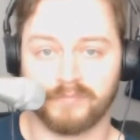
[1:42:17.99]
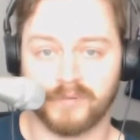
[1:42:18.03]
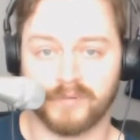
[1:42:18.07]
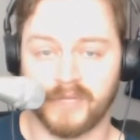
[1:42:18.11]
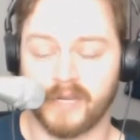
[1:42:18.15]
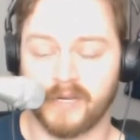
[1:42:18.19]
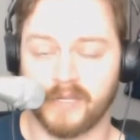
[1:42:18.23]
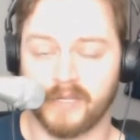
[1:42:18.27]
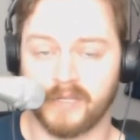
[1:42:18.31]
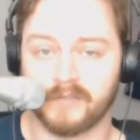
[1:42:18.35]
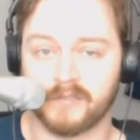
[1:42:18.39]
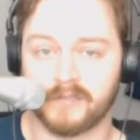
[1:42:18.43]

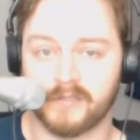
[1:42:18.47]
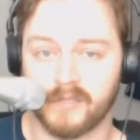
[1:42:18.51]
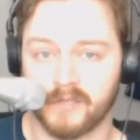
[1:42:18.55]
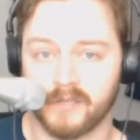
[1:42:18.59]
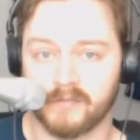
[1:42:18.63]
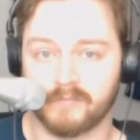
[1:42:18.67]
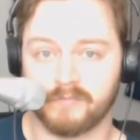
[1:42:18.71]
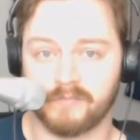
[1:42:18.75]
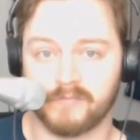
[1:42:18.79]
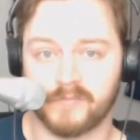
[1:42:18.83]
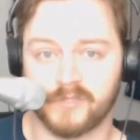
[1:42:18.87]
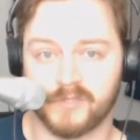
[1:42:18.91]
planning
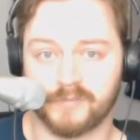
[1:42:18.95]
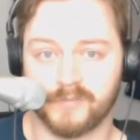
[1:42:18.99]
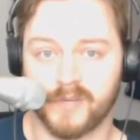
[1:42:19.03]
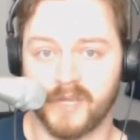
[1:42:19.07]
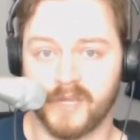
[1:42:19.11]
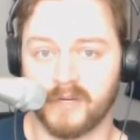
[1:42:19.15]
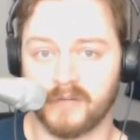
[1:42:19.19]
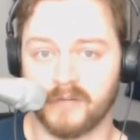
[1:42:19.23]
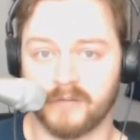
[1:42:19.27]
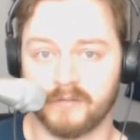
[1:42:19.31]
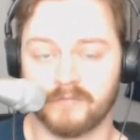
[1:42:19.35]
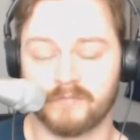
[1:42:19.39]
to
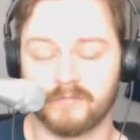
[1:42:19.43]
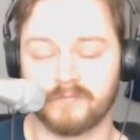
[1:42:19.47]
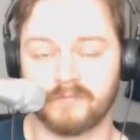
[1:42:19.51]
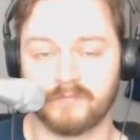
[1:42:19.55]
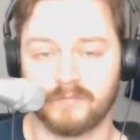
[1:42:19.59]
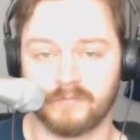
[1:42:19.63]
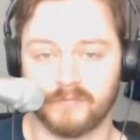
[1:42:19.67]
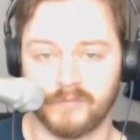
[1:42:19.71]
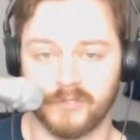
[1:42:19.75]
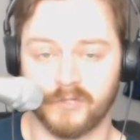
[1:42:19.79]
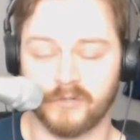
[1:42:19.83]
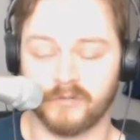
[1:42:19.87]
spend
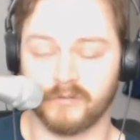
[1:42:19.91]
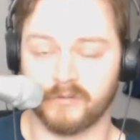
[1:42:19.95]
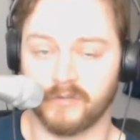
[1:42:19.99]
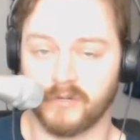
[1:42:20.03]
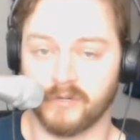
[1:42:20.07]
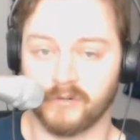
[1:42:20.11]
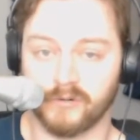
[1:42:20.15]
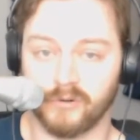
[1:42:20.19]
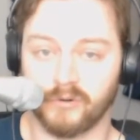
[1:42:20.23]
their